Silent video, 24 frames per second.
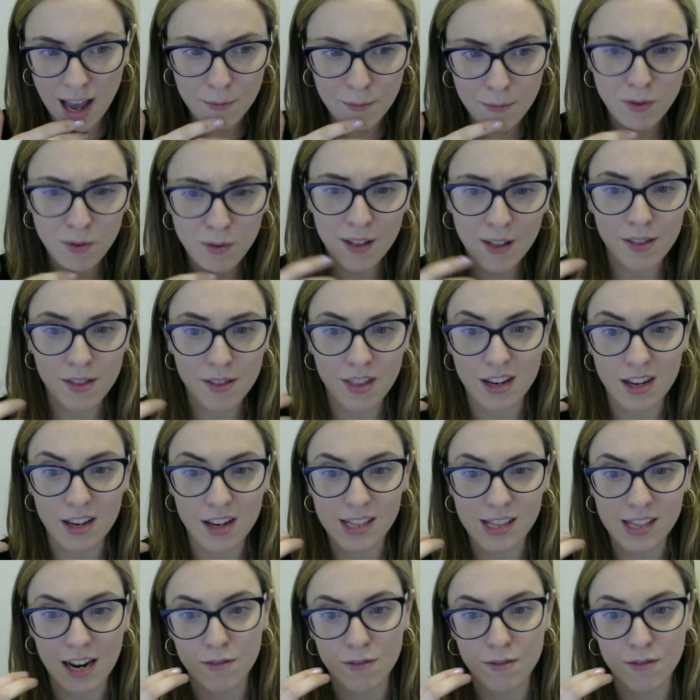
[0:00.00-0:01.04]
Rather than
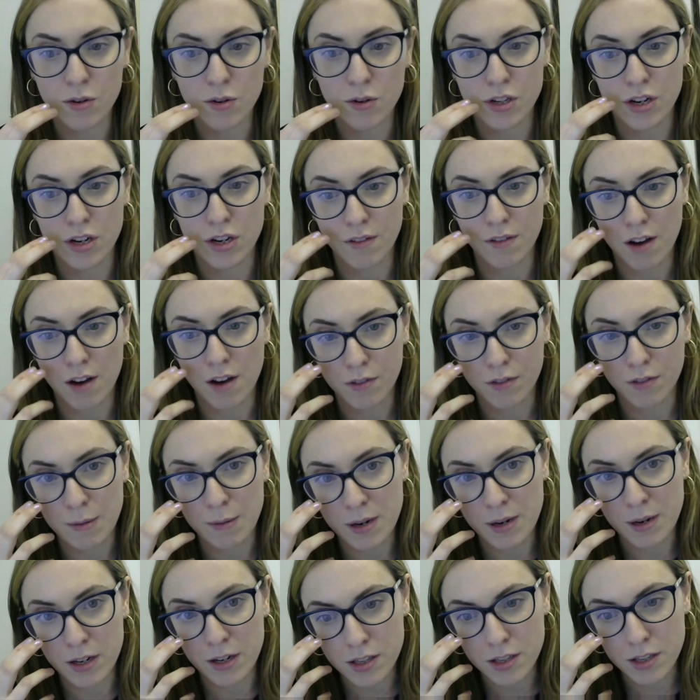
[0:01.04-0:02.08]
this kind of notion of
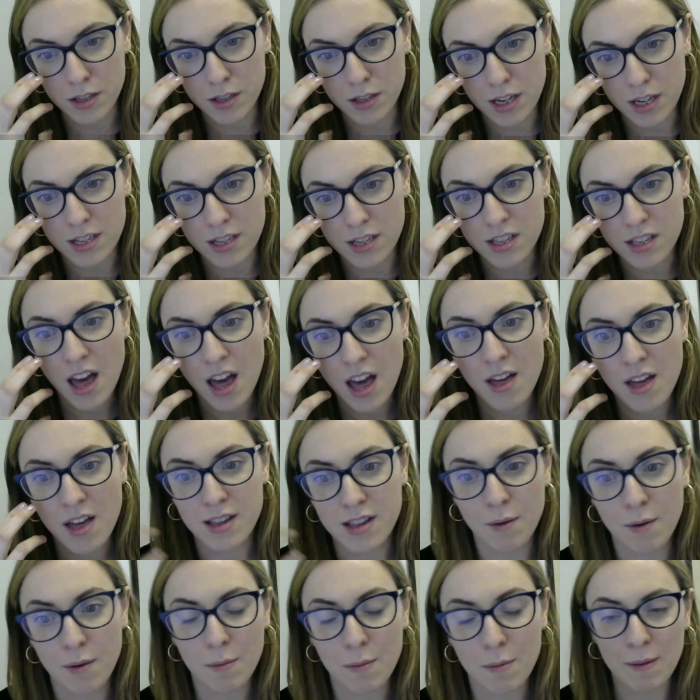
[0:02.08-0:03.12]
criminal justice.
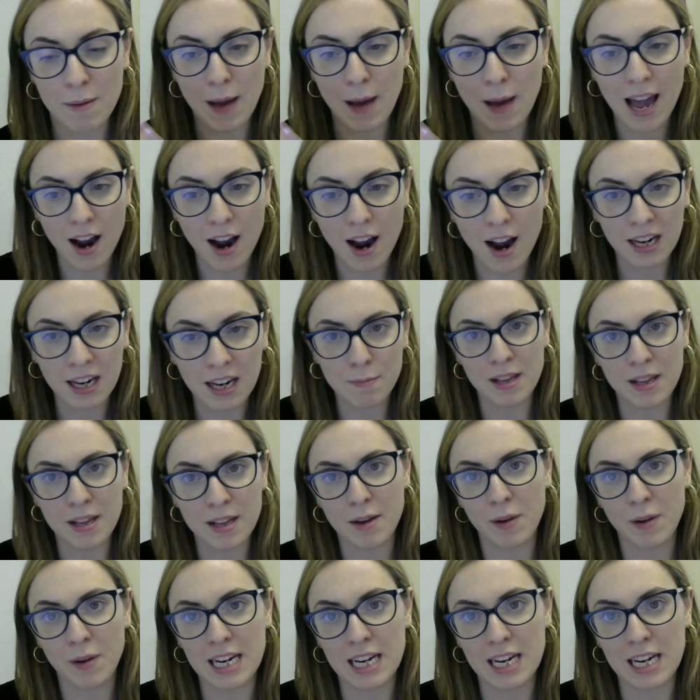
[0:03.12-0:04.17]
That would be my
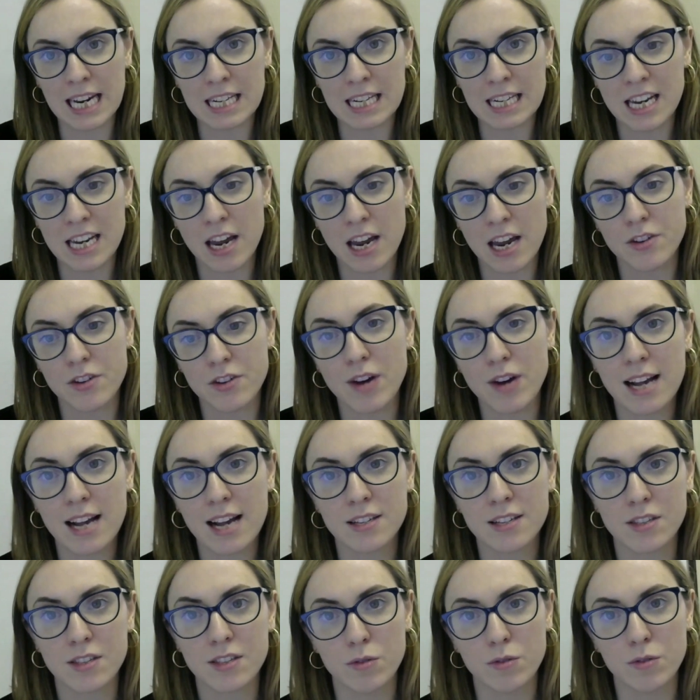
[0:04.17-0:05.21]
argument, that we need to
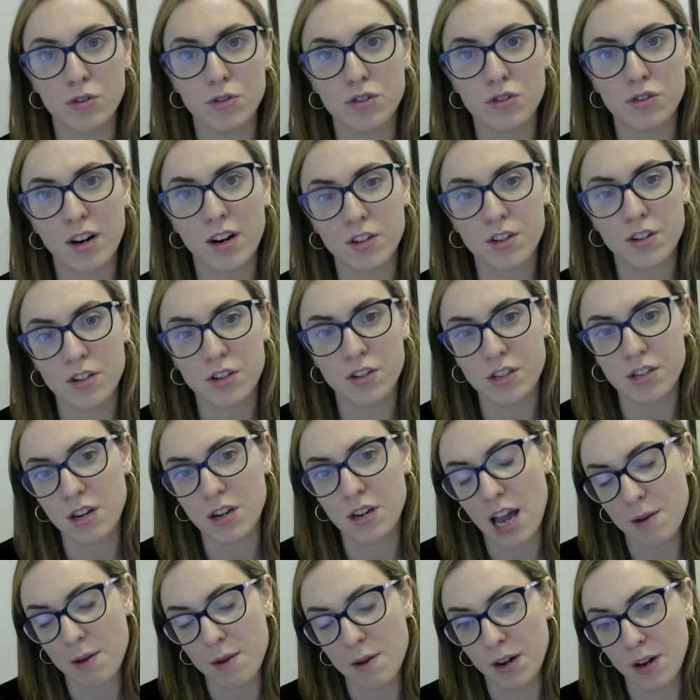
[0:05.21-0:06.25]
address those structures
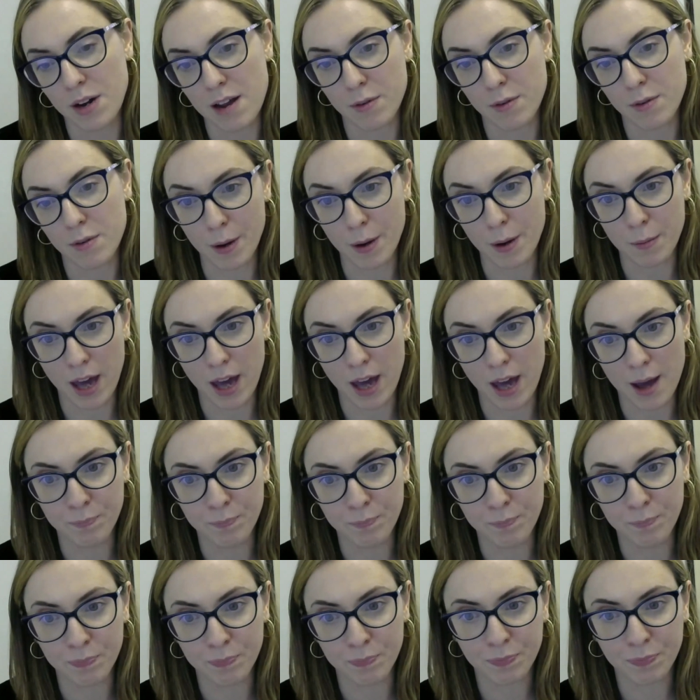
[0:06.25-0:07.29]
in whatever way we
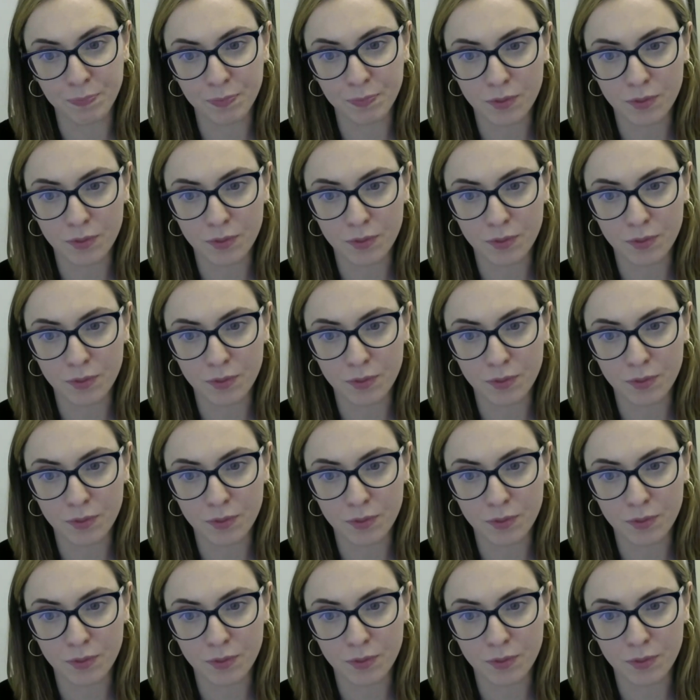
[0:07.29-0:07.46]
can.